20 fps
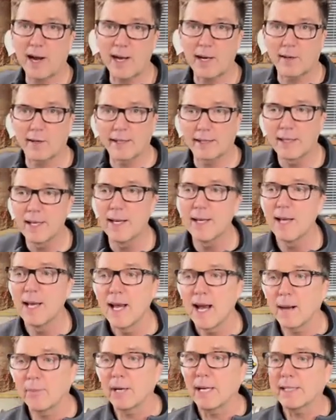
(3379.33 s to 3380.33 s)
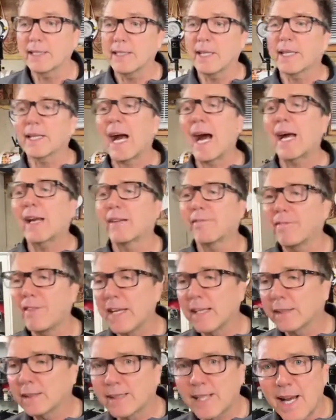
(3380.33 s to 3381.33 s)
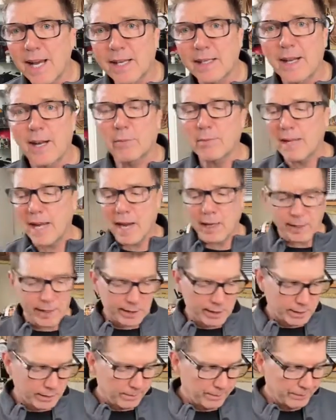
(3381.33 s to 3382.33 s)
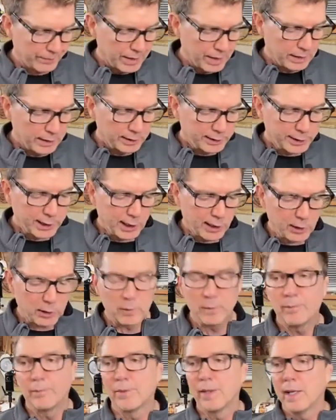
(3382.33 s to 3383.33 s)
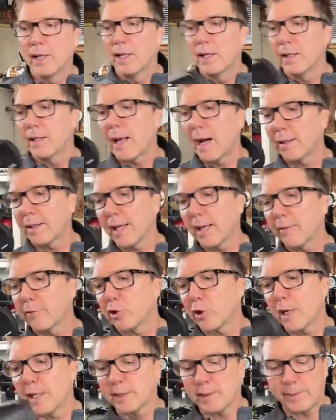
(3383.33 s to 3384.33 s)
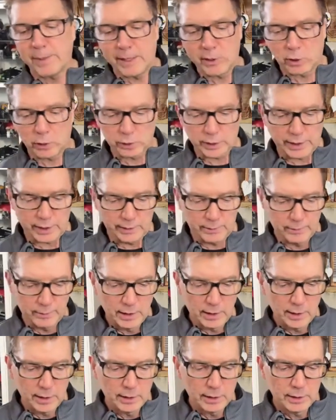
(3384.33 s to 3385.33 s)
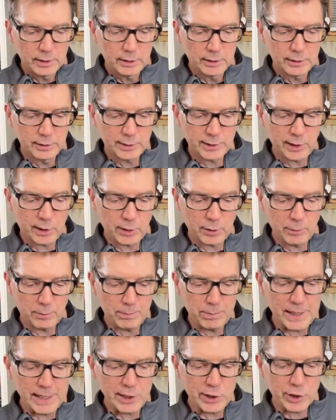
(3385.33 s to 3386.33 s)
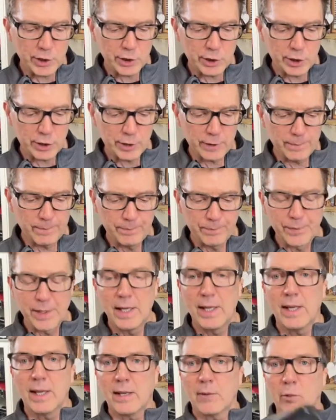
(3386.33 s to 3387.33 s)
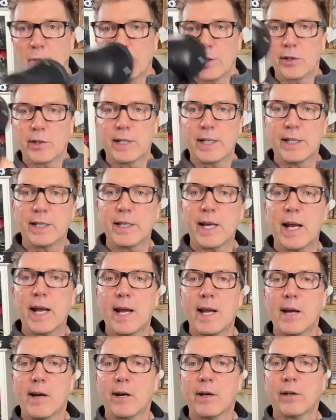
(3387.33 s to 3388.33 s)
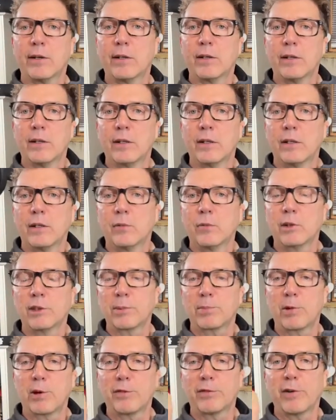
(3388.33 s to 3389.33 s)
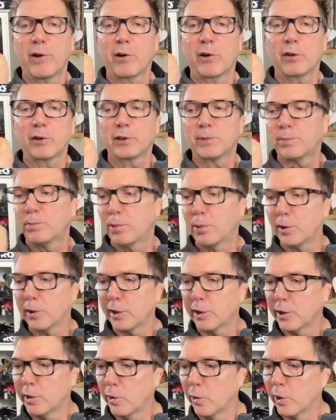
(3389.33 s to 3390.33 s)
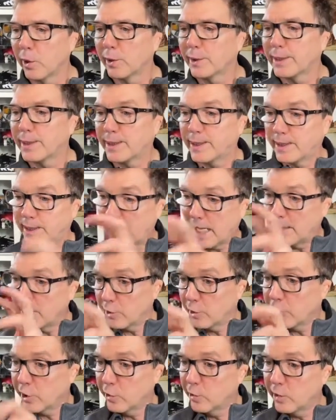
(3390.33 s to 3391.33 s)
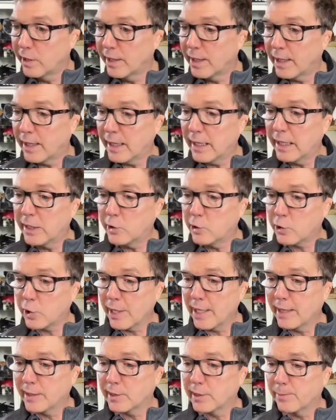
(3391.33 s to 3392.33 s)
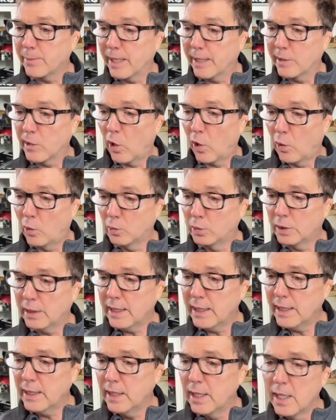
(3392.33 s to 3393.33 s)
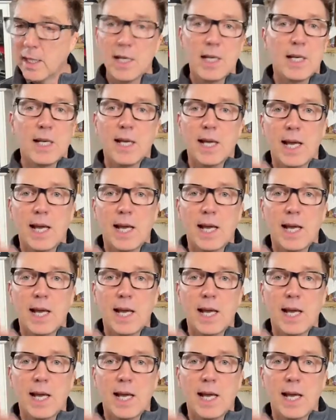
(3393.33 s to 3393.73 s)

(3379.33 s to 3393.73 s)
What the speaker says: was firing. I'm like, you gotta fix that, help me out here. So now they have transmit only. So be sure when you're in air with the Profotos, put your sender unit in transmit only,